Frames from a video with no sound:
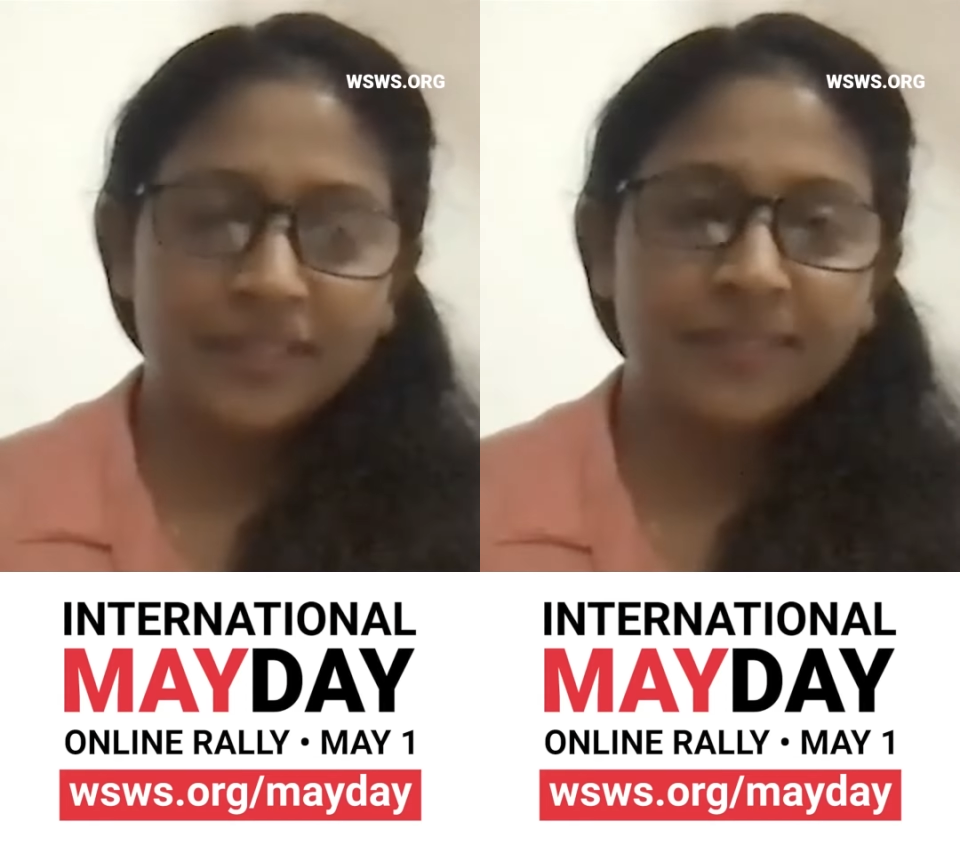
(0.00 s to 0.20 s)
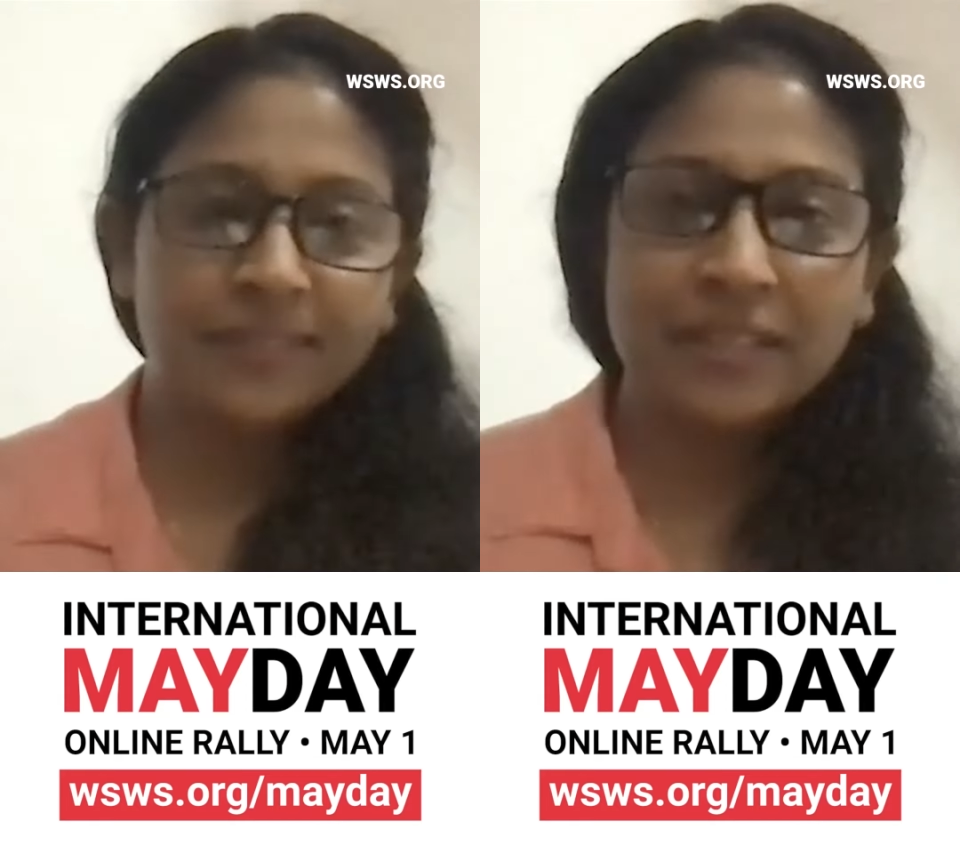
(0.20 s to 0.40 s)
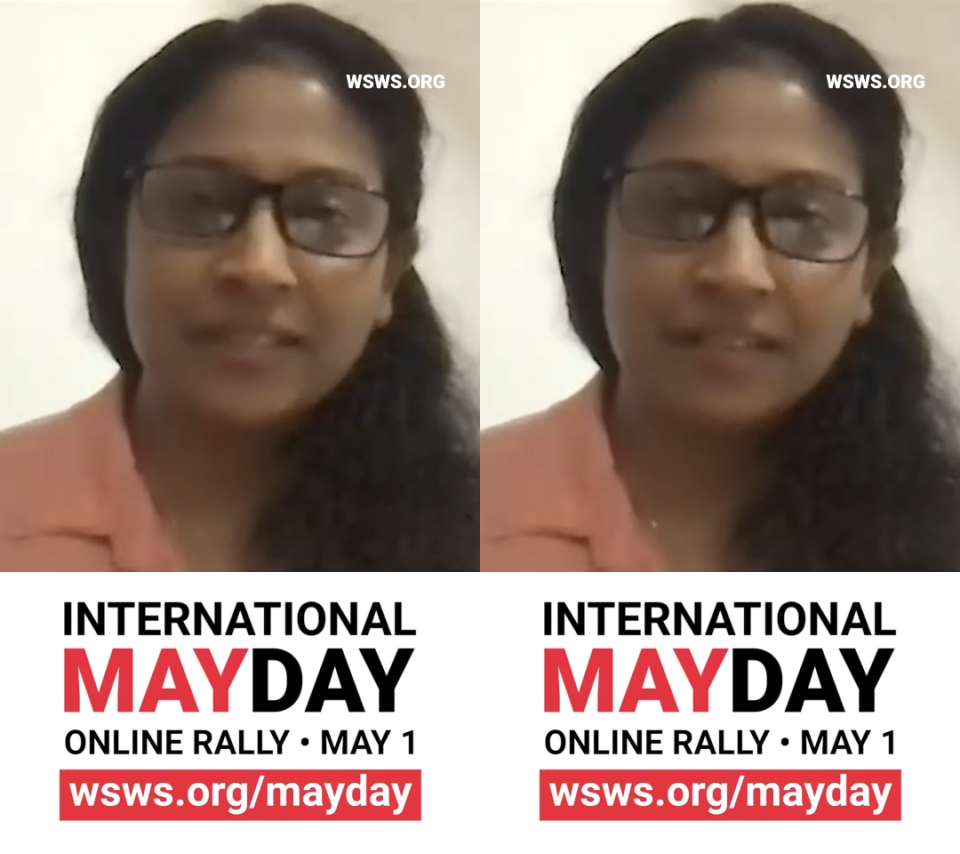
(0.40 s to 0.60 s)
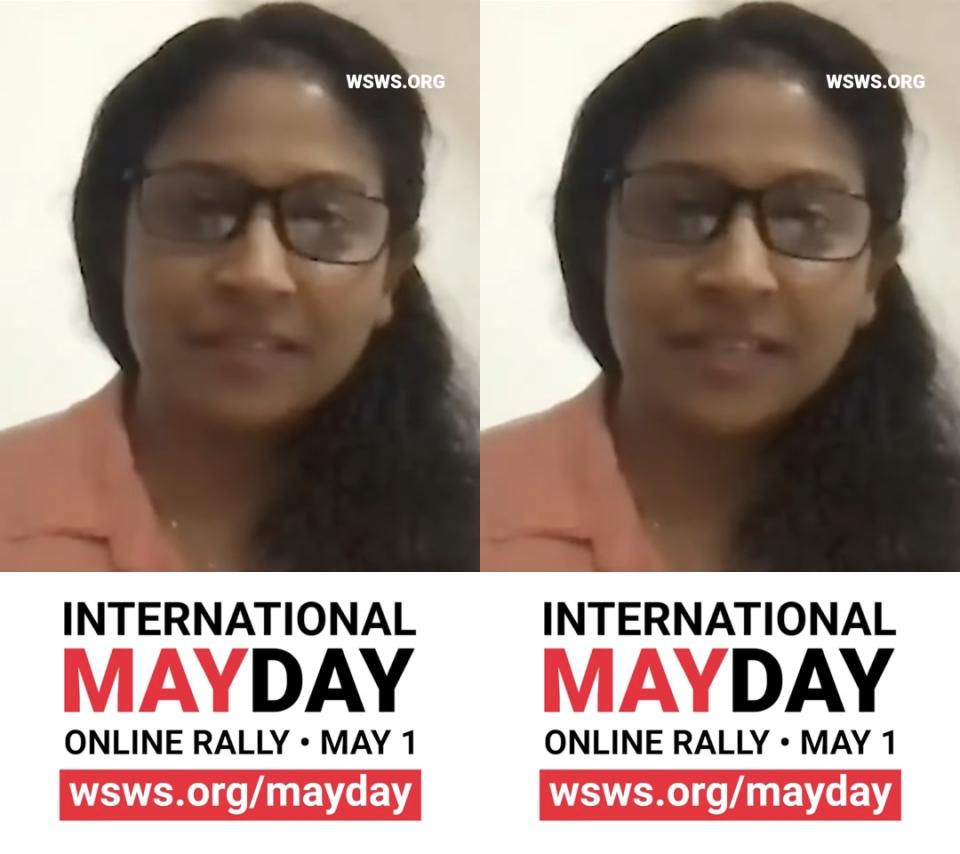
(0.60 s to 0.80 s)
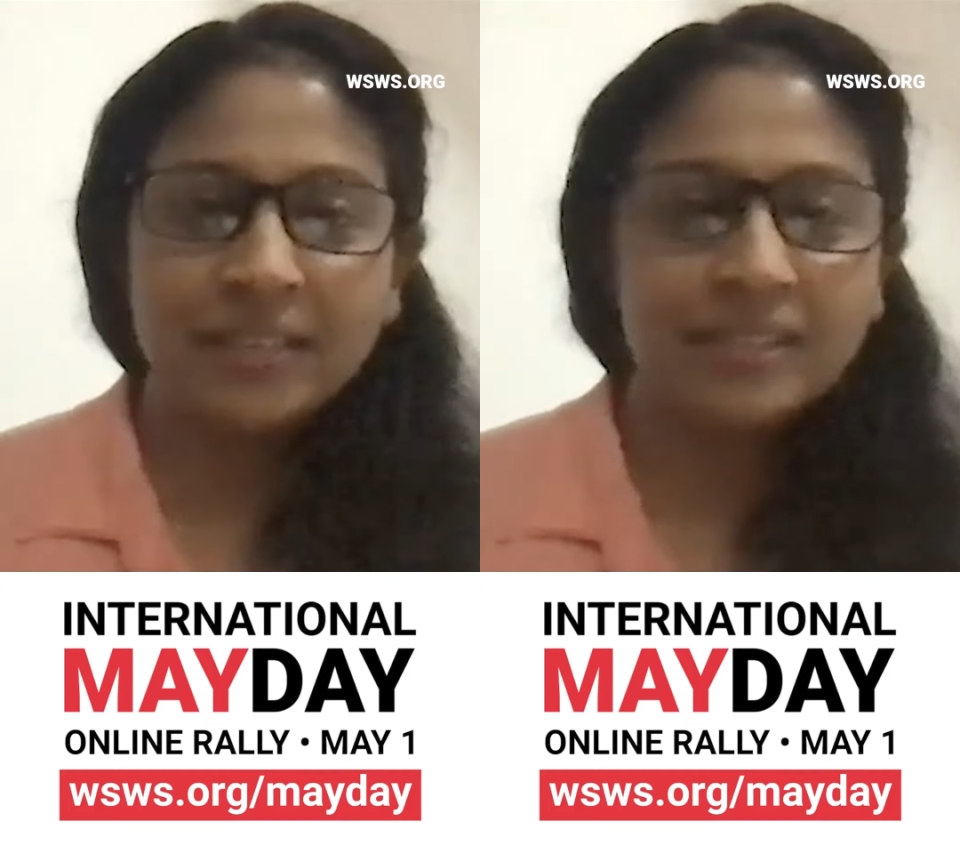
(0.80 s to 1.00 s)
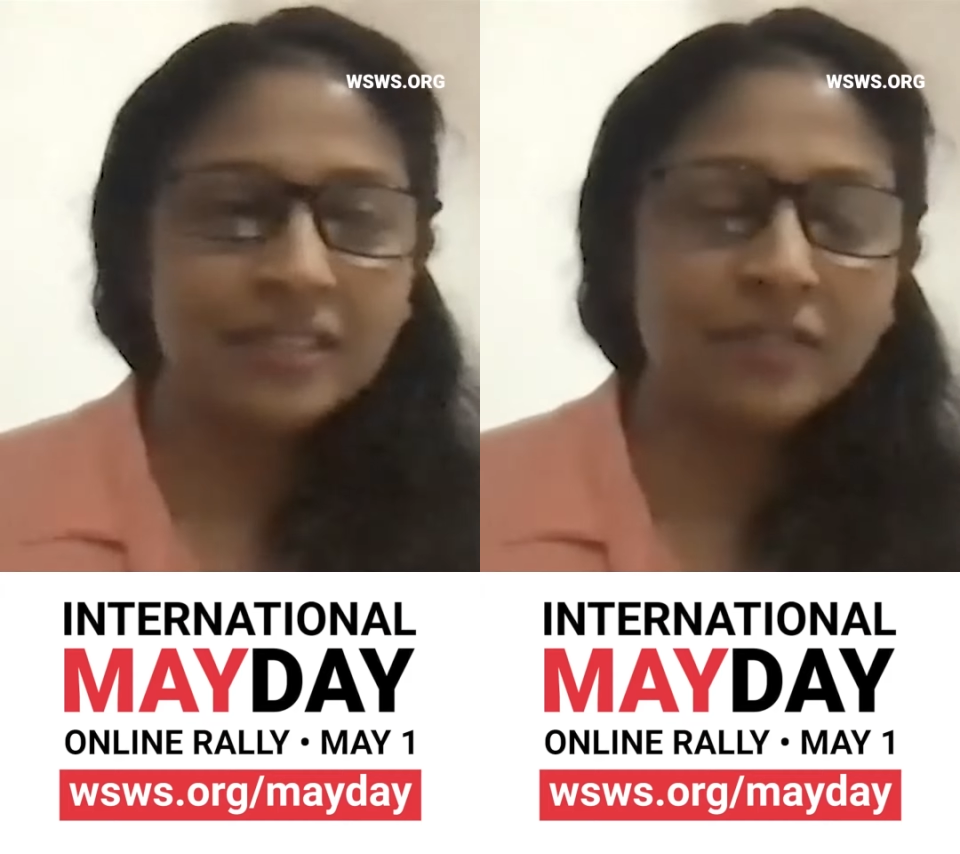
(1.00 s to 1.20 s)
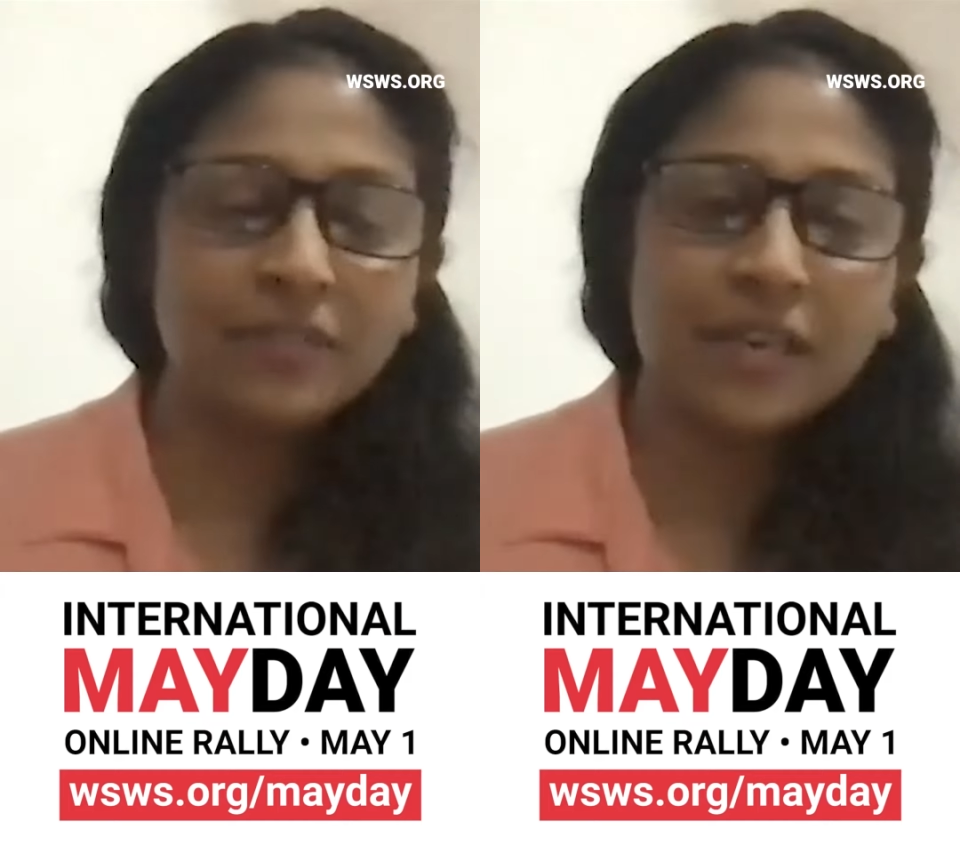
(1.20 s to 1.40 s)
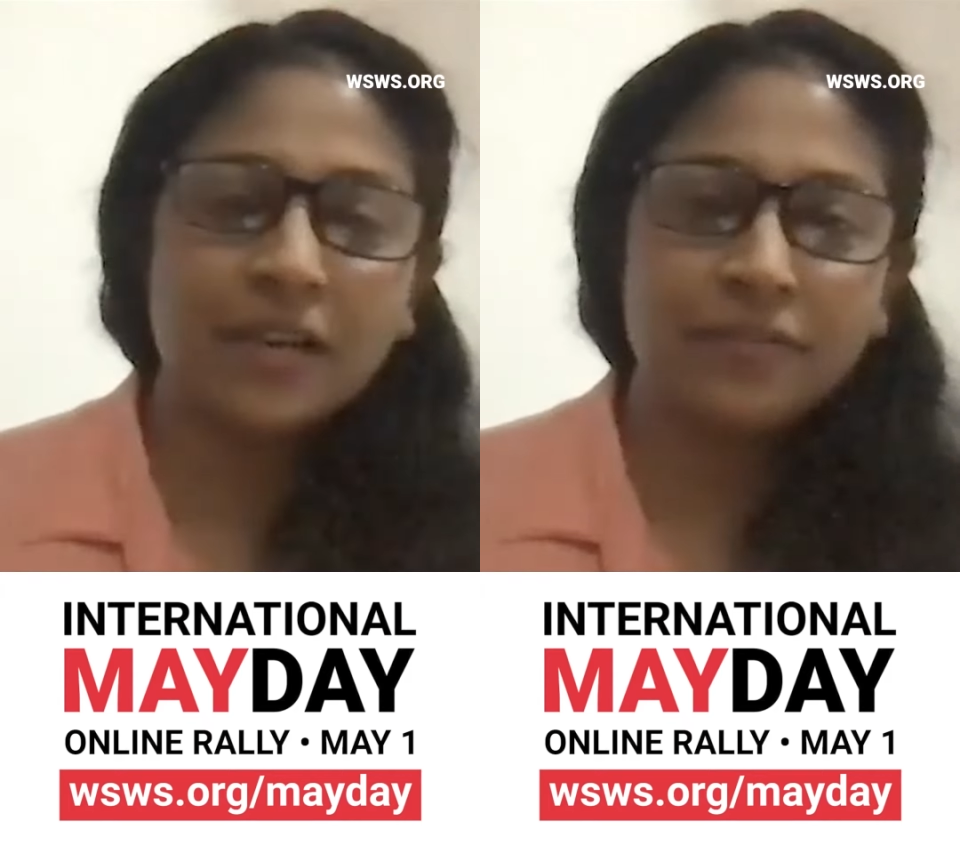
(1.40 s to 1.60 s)
In our country, we
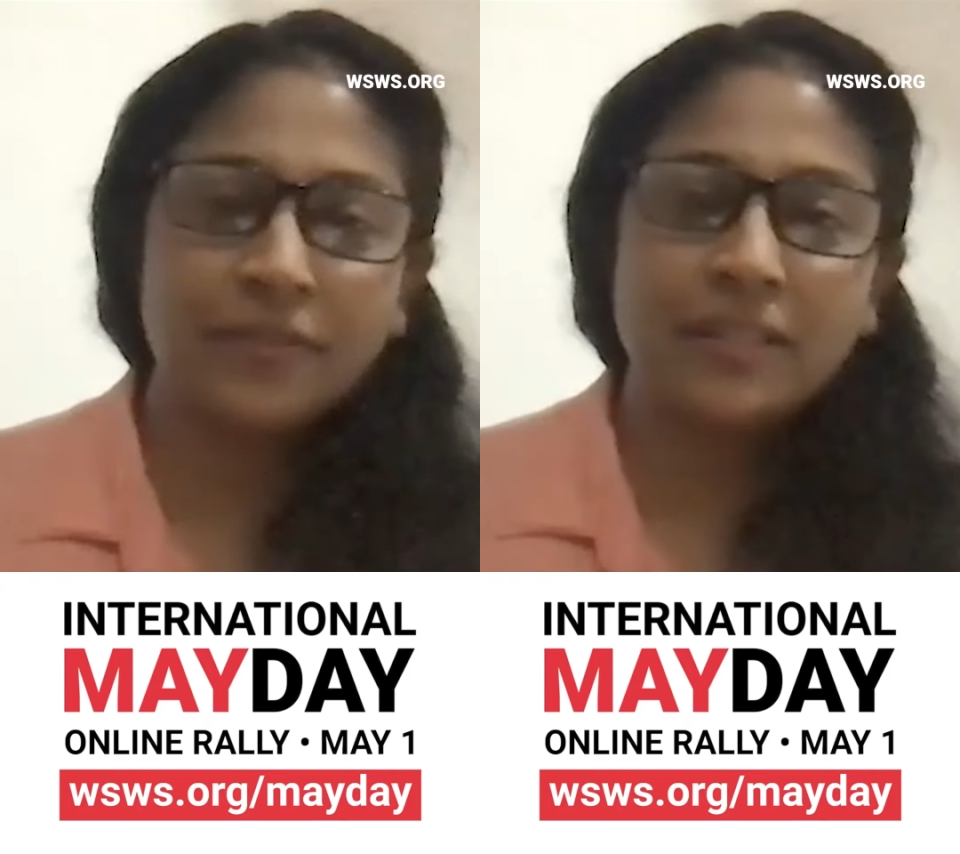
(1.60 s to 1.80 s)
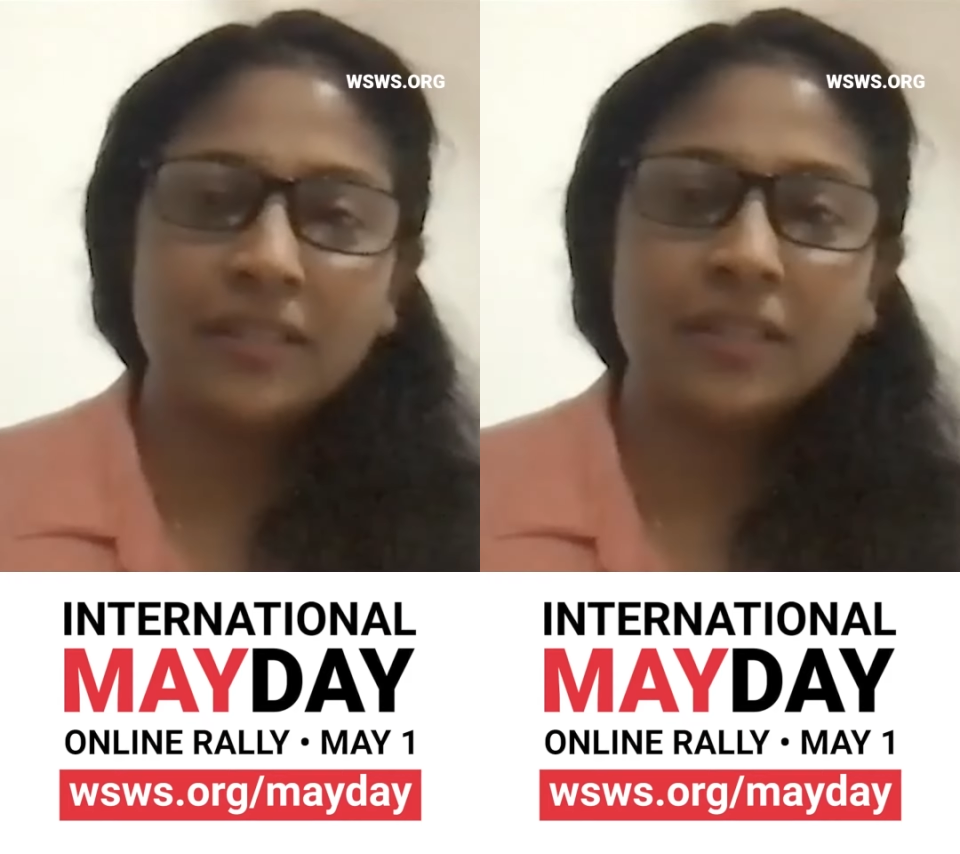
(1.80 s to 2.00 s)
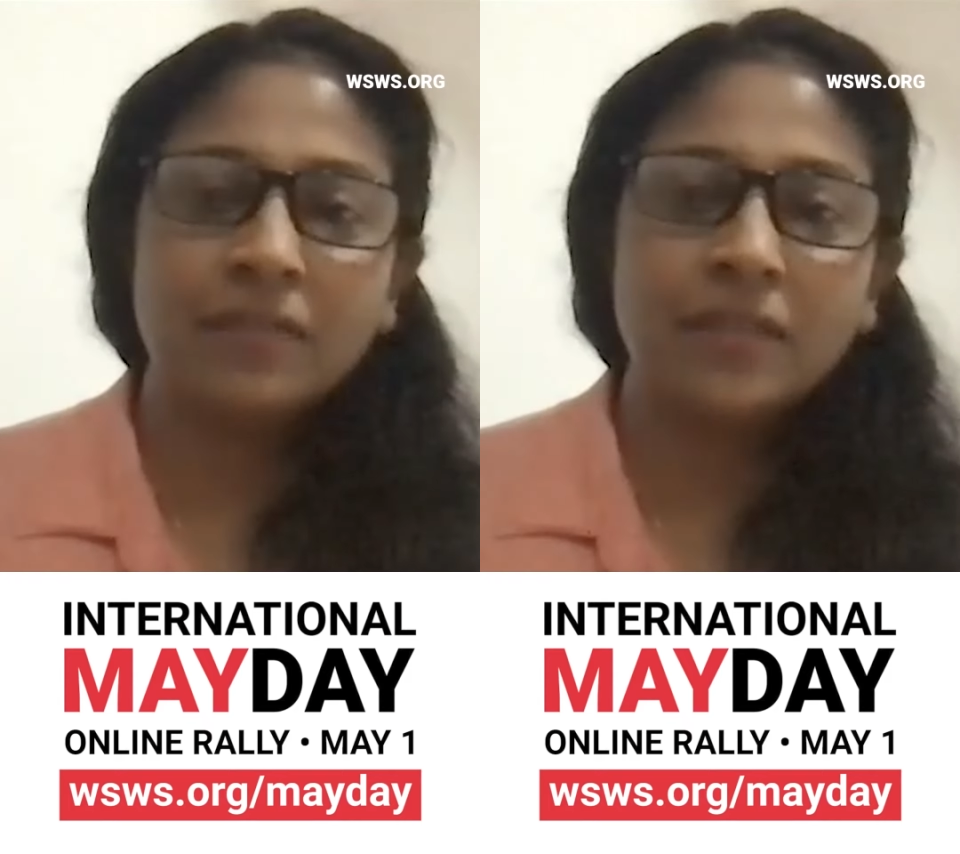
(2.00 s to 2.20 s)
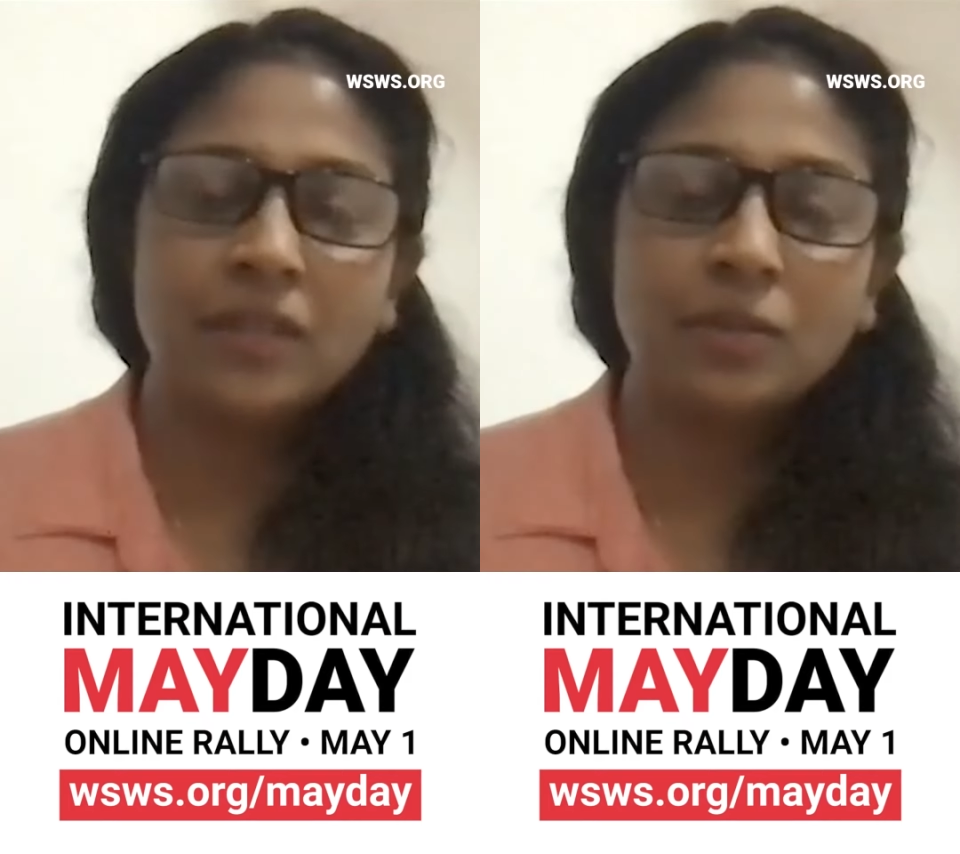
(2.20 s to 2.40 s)
are facing a very